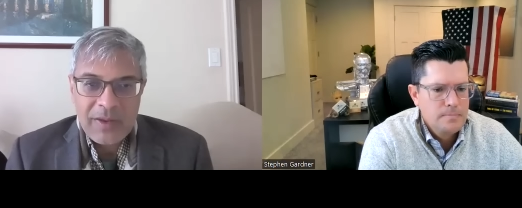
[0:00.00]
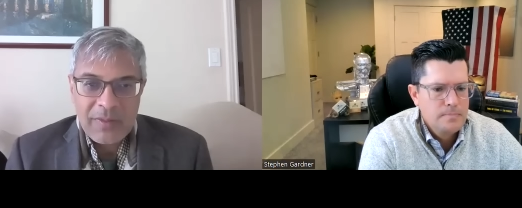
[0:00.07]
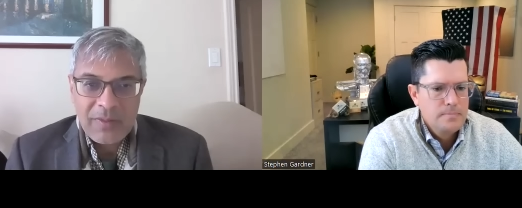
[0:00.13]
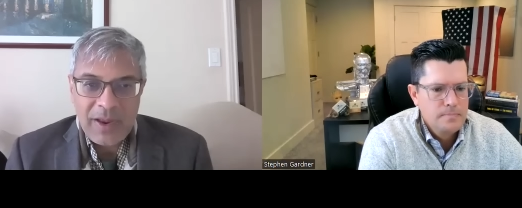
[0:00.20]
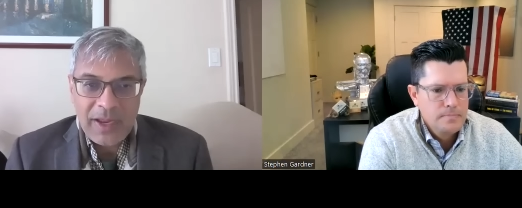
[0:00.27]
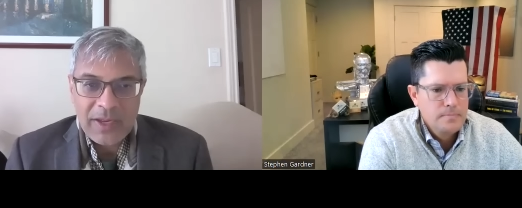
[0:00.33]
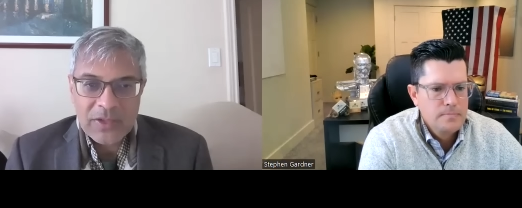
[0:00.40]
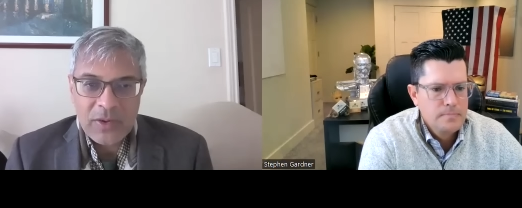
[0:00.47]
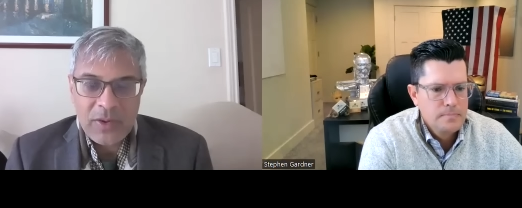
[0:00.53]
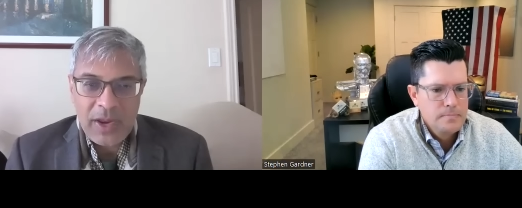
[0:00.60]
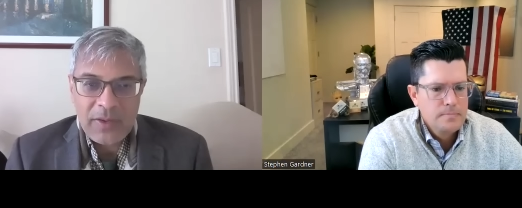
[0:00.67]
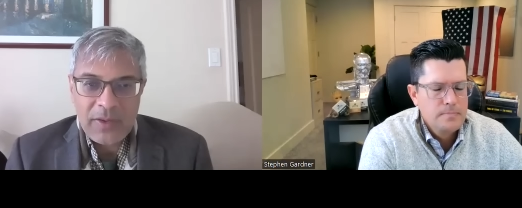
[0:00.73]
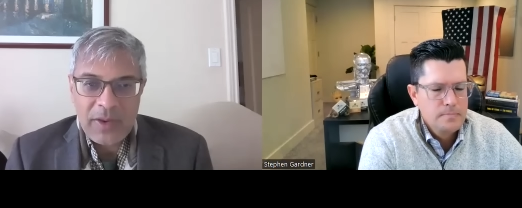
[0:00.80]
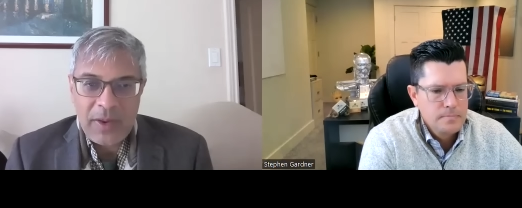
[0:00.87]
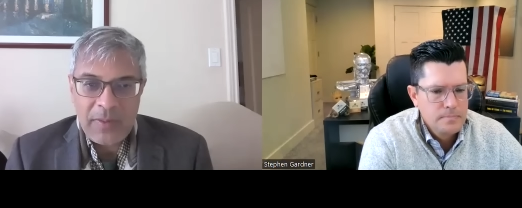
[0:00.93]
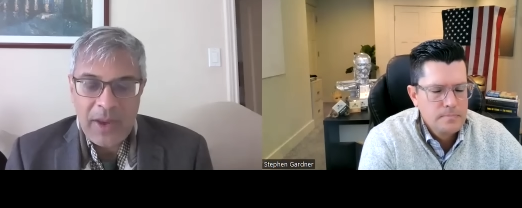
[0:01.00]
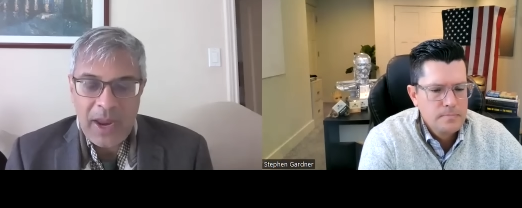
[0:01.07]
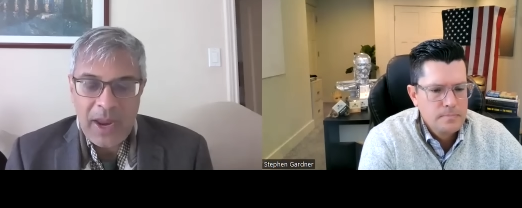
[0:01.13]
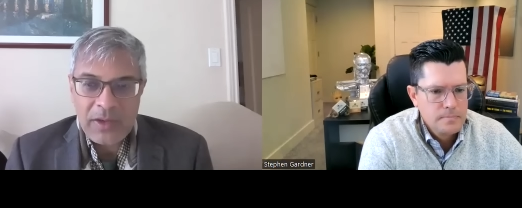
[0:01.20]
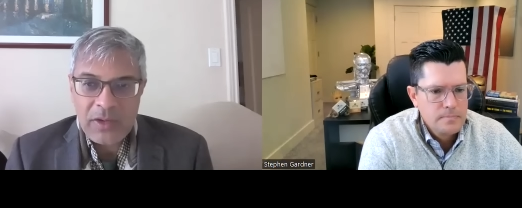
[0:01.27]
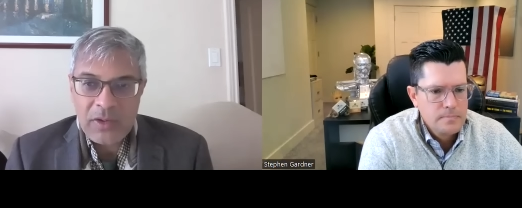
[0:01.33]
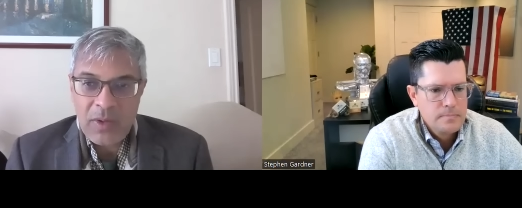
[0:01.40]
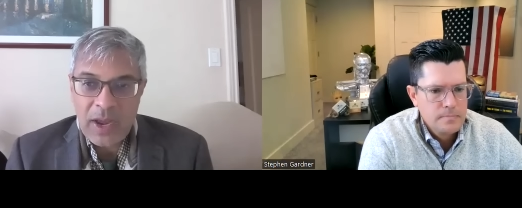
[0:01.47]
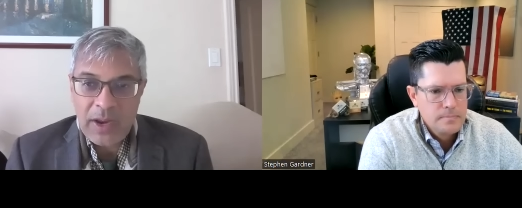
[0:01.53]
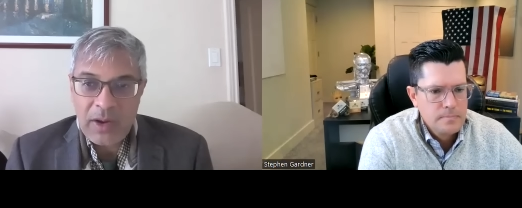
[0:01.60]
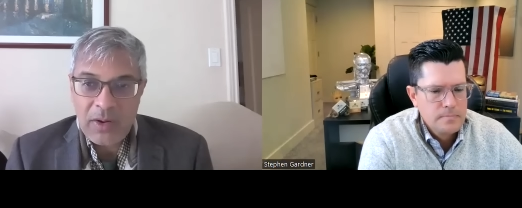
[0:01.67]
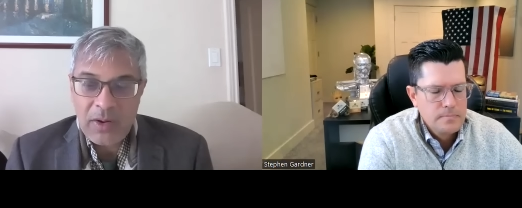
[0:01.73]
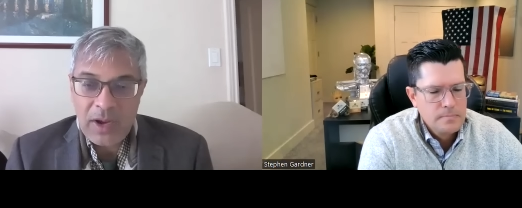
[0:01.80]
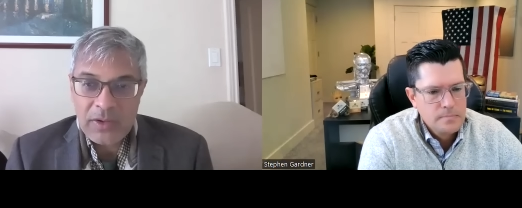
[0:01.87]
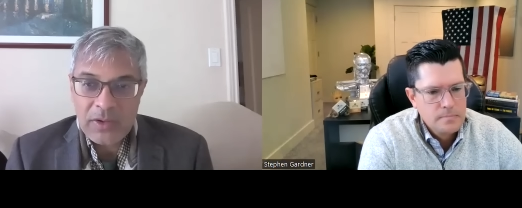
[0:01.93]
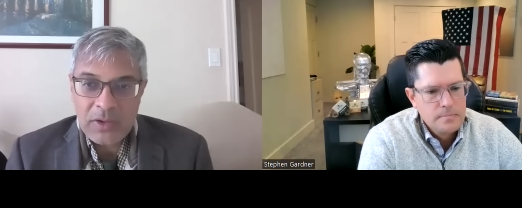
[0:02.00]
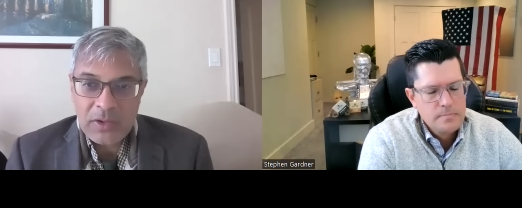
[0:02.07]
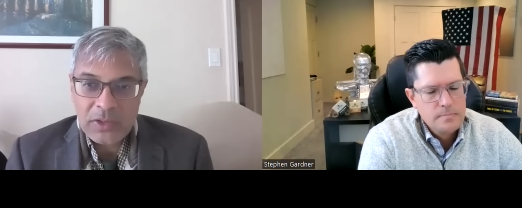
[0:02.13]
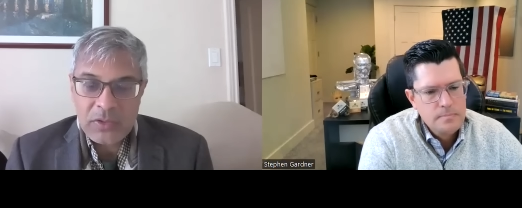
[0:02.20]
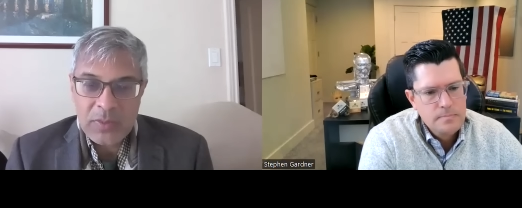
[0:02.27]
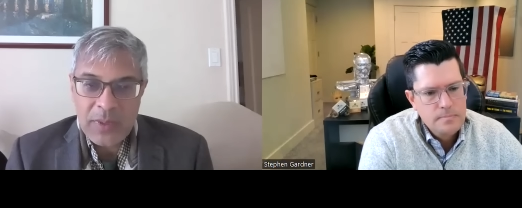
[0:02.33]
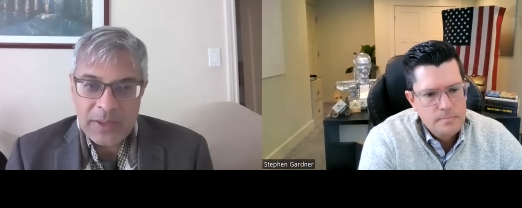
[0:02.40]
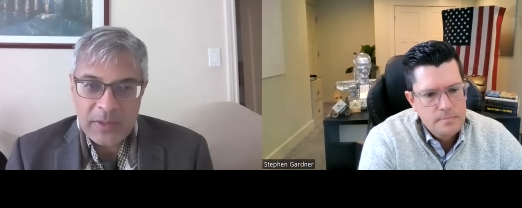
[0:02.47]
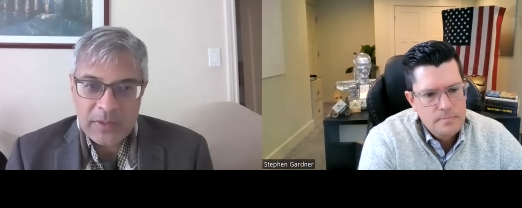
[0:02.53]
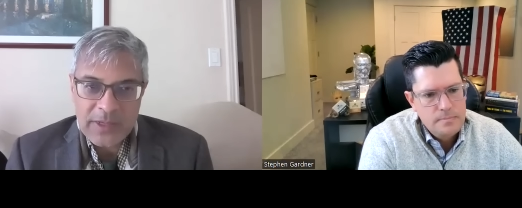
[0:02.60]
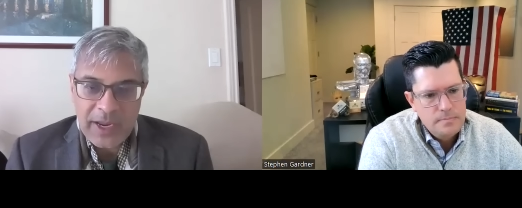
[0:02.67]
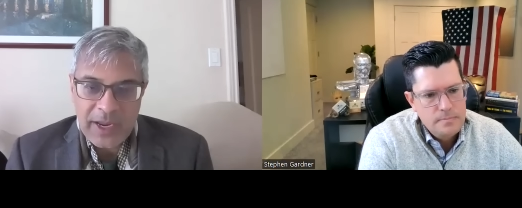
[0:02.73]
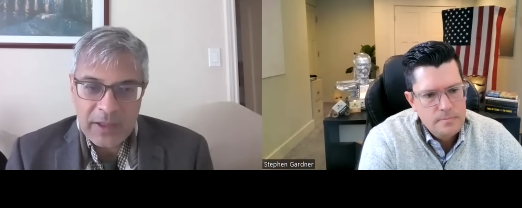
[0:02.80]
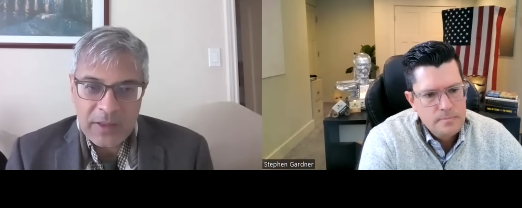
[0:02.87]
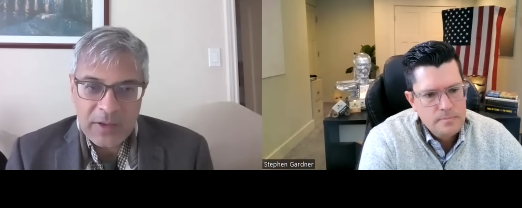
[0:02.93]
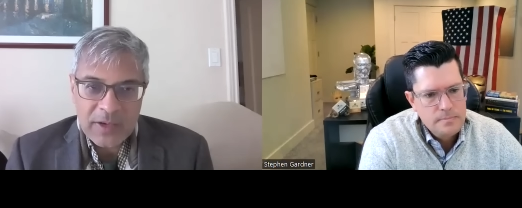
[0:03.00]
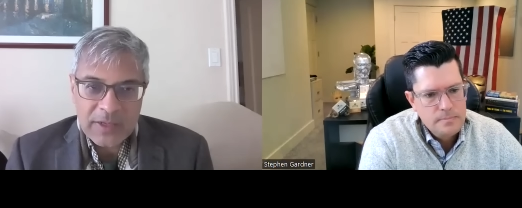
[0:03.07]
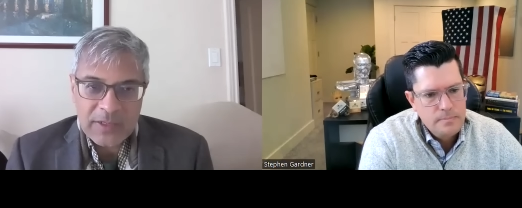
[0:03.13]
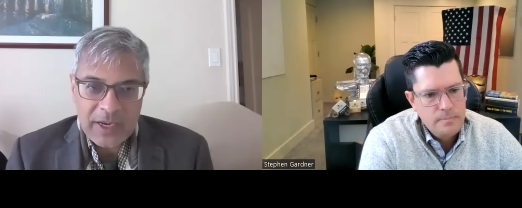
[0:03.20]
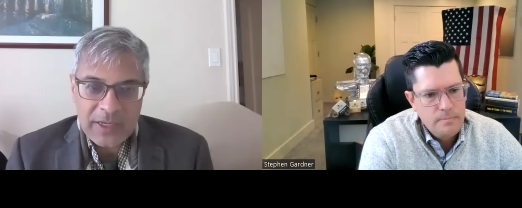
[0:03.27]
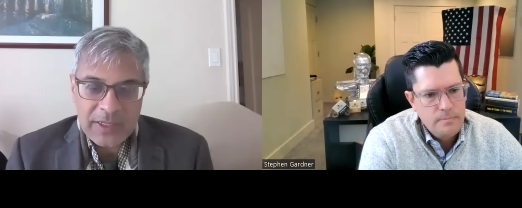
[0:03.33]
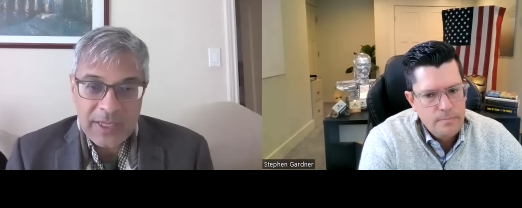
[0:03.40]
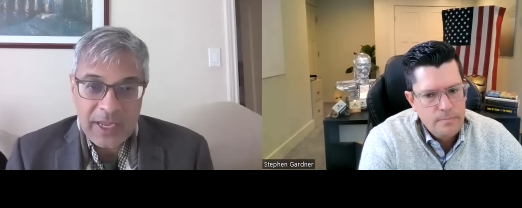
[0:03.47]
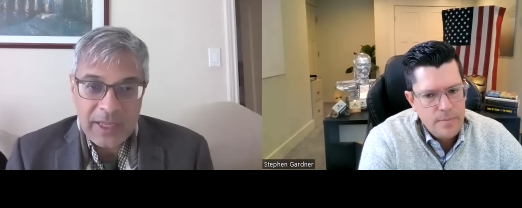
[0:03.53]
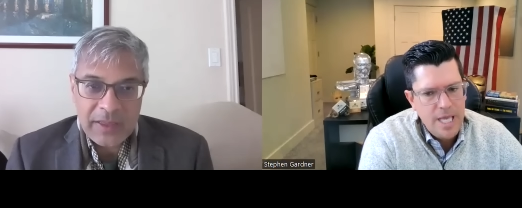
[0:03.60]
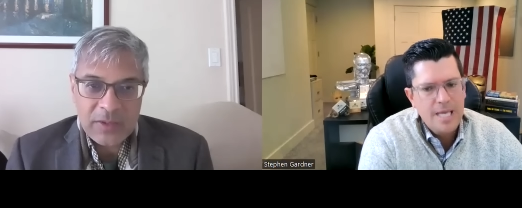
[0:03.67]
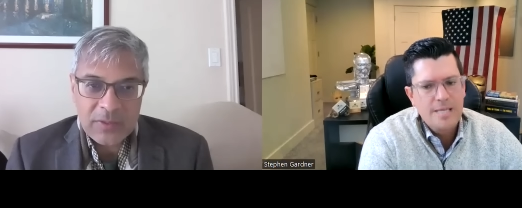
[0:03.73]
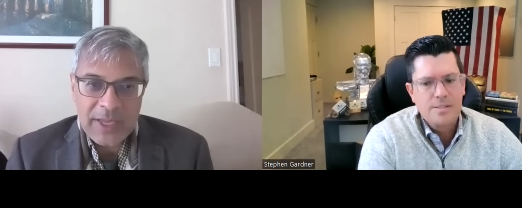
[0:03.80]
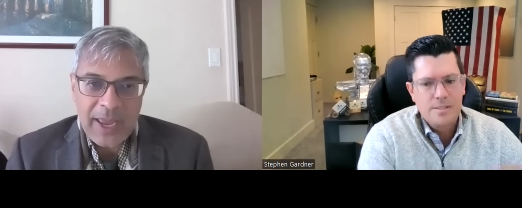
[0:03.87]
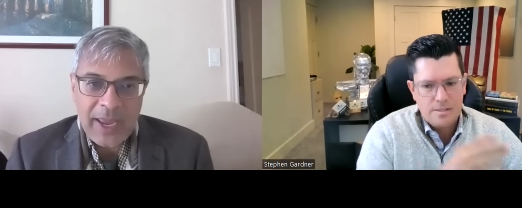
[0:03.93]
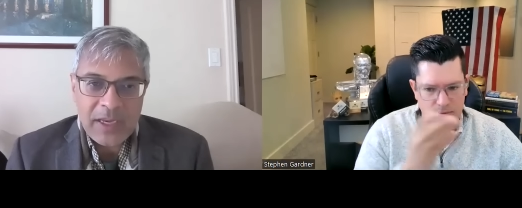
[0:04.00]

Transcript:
Speaker 1: right so it and, and, you know I, I told you about the santa clara study saying that there's yes.